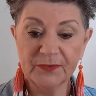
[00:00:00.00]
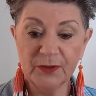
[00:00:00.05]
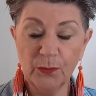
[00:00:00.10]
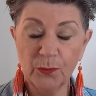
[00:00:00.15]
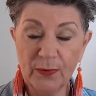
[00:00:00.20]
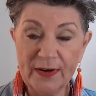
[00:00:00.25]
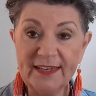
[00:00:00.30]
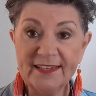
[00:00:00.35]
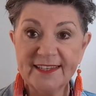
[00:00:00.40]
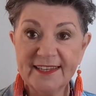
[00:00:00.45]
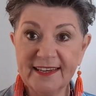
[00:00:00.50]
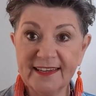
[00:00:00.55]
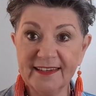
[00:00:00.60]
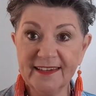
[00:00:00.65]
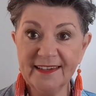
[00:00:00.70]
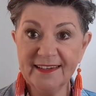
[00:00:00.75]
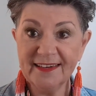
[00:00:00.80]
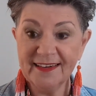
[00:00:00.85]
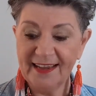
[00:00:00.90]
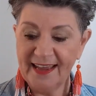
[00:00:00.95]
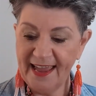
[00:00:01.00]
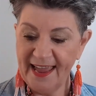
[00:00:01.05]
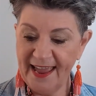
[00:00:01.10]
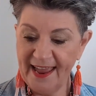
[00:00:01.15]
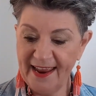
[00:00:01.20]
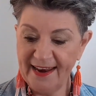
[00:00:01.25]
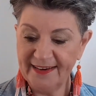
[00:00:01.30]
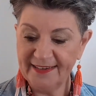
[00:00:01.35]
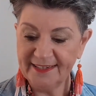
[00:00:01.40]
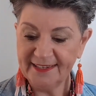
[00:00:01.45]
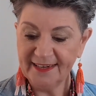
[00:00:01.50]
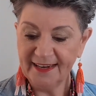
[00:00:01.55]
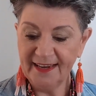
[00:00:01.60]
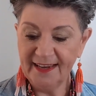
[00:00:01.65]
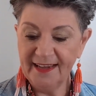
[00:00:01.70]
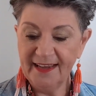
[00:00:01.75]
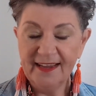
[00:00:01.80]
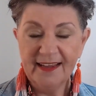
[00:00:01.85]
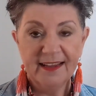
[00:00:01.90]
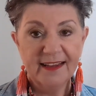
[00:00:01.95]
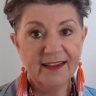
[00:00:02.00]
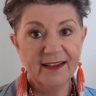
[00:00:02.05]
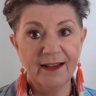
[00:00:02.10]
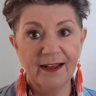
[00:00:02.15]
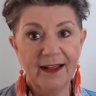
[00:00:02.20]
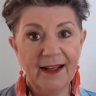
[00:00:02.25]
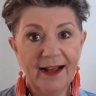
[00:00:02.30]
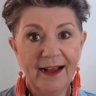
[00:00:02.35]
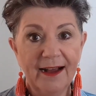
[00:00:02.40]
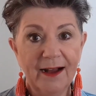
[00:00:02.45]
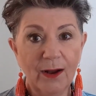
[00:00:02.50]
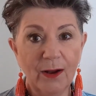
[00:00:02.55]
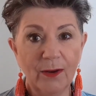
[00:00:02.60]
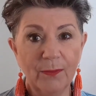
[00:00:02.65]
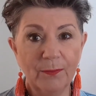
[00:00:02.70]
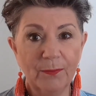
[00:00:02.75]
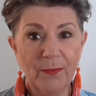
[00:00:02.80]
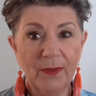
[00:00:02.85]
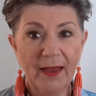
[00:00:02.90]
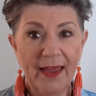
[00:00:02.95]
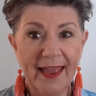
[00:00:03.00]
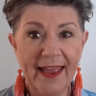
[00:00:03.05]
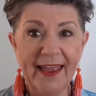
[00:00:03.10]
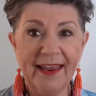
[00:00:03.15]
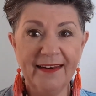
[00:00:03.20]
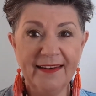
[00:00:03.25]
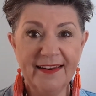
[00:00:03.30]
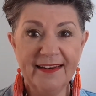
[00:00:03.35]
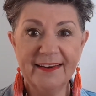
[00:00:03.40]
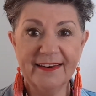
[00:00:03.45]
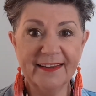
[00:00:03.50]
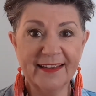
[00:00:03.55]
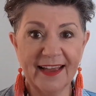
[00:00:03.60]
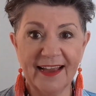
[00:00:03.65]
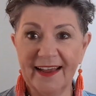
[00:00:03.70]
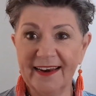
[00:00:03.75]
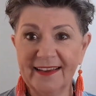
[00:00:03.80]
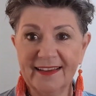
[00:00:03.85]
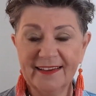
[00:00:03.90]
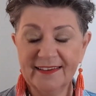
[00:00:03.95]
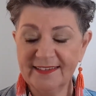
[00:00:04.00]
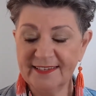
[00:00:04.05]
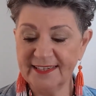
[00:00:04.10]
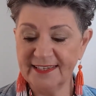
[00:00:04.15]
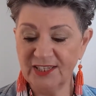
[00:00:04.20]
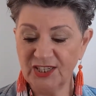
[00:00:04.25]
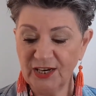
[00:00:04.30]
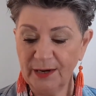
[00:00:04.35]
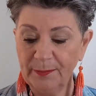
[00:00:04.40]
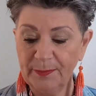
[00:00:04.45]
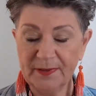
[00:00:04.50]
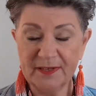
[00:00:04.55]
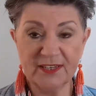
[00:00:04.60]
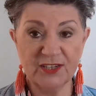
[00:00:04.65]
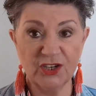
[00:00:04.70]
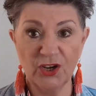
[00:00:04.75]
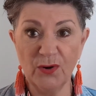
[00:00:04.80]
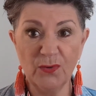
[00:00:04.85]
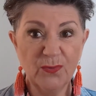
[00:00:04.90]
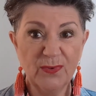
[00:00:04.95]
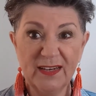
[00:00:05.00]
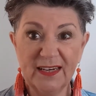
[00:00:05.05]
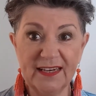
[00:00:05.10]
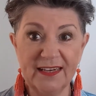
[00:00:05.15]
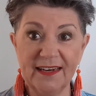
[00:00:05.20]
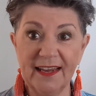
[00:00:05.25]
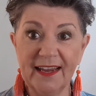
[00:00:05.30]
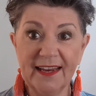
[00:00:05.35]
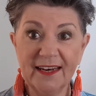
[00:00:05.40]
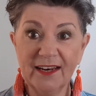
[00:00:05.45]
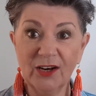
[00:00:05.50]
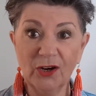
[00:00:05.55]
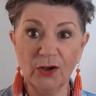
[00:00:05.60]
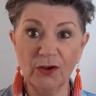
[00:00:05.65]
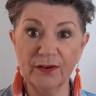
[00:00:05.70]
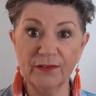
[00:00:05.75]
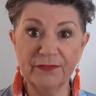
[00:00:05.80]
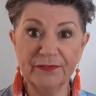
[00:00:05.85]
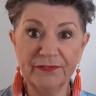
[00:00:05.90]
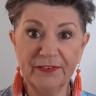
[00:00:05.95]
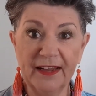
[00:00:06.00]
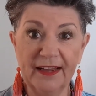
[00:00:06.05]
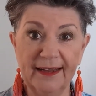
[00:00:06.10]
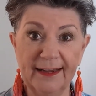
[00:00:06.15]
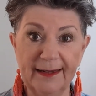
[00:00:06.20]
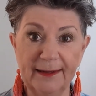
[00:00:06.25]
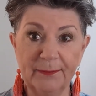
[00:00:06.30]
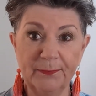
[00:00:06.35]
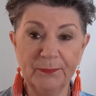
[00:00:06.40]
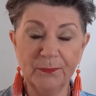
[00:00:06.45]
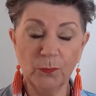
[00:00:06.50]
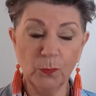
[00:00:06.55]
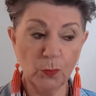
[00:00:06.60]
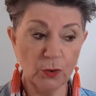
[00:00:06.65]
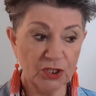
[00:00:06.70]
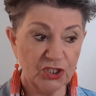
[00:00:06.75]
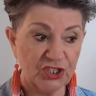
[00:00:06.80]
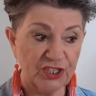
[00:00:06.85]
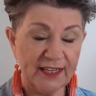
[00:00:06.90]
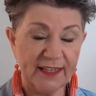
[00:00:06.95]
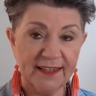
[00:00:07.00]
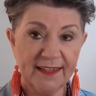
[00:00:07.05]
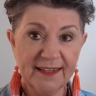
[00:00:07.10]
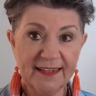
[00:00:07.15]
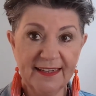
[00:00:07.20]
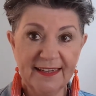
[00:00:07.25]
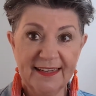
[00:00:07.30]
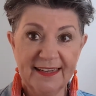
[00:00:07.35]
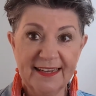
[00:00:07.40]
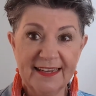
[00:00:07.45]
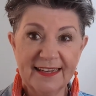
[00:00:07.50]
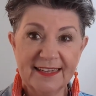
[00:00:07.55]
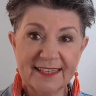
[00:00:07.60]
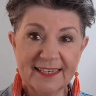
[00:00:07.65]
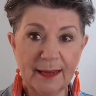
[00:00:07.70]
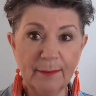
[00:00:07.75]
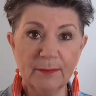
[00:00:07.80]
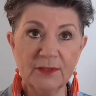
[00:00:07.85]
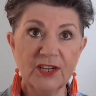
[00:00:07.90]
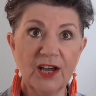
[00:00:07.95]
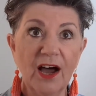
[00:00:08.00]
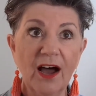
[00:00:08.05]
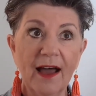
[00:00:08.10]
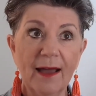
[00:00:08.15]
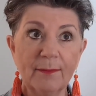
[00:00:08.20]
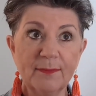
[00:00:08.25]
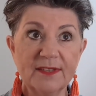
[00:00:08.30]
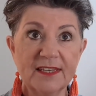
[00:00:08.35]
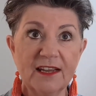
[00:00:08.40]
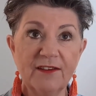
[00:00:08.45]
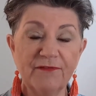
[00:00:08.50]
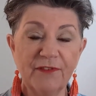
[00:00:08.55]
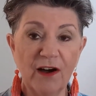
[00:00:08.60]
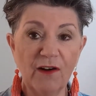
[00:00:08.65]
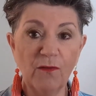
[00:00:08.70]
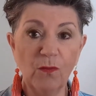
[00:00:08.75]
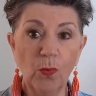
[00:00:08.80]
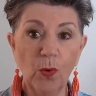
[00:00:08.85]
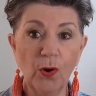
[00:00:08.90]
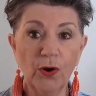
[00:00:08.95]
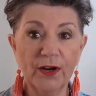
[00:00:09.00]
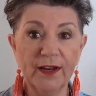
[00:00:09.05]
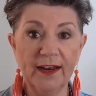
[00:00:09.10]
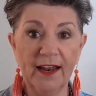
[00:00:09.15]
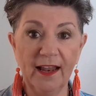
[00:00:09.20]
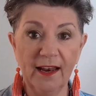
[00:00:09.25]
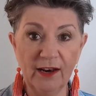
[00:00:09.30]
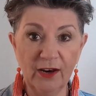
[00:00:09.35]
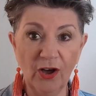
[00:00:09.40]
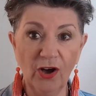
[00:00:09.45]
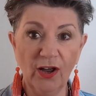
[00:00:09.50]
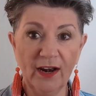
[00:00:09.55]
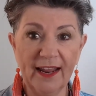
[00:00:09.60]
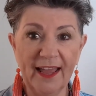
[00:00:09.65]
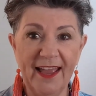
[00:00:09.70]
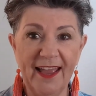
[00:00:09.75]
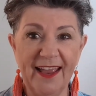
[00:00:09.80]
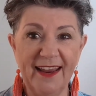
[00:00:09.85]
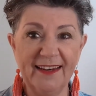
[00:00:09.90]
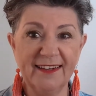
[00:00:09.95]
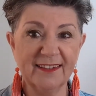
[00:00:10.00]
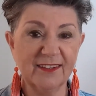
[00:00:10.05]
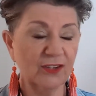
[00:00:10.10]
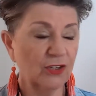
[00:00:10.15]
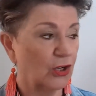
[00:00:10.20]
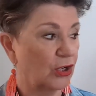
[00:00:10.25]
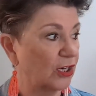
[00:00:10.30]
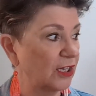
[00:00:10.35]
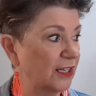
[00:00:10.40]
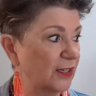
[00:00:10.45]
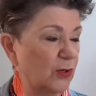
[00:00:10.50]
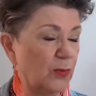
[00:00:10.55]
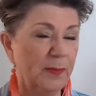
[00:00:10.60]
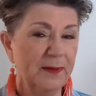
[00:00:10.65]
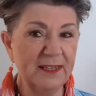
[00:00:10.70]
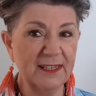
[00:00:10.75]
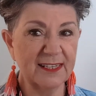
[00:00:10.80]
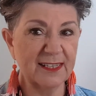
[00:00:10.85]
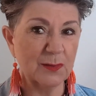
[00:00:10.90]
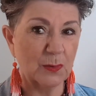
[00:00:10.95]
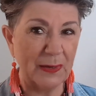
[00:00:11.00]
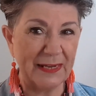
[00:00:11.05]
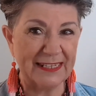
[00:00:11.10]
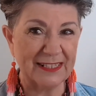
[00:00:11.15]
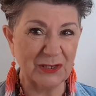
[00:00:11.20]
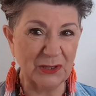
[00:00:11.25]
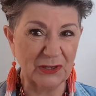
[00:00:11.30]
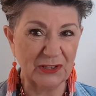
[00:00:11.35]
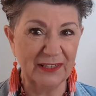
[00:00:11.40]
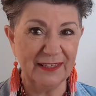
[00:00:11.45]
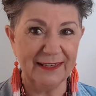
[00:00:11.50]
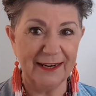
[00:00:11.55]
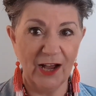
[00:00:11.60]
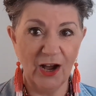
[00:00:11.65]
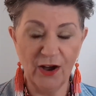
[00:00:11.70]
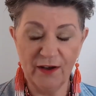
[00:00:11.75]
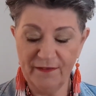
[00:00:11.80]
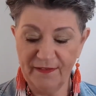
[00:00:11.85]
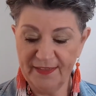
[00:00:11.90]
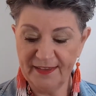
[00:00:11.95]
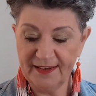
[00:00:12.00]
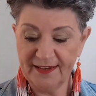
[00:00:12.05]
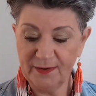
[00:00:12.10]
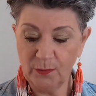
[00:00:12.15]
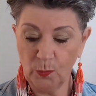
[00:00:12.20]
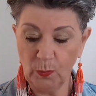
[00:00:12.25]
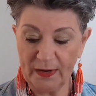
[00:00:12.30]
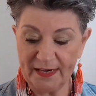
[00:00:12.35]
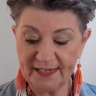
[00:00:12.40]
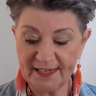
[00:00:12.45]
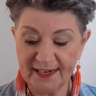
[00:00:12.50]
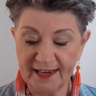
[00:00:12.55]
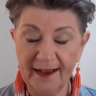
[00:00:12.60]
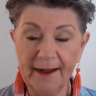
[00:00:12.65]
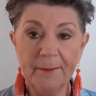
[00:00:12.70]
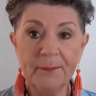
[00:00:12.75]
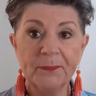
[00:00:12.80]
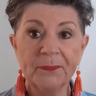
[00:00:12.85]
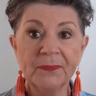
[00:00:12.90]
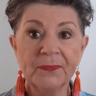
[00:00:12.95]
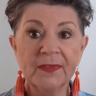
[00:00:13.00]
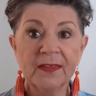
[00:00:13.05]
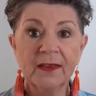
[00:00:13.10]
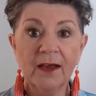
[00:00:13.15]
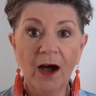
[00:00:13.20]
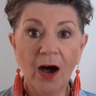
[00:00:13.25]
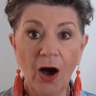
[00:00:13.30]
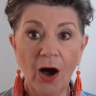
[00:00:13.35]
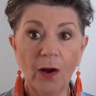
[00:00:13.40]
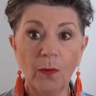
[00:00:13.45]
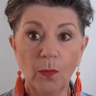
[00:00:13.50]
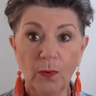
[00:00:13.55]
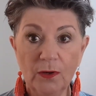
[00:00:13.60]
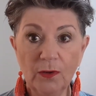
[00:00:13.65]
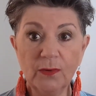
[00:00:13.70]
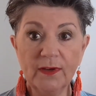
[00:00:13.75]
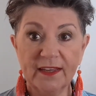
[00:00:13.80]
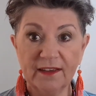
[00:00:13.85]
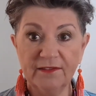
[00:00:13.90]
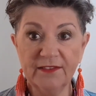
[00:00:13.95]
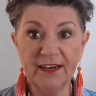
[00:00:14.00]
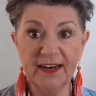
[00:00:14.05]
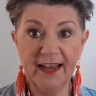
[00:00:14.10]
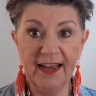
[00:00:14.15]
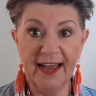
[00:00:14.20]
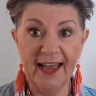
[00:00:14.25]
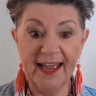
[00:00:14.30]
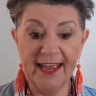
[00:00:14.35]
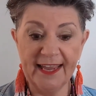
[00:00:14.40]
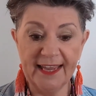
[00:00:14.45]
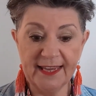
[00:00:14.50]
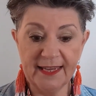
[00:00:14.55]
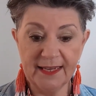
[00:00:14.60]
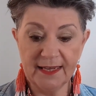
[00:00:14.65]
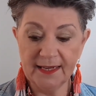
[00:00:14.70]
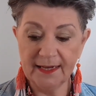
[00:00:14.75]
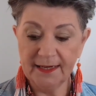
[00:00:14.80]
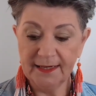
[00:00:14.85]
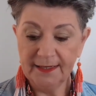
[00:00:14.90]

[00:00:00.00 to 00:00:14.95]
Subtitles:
rinsing it, and hand knitted cardigans and jumpers don't really need a lot of washing. Sometimes if I've worn it a lot and got a little bit of sweat on it over the winter, I will give it a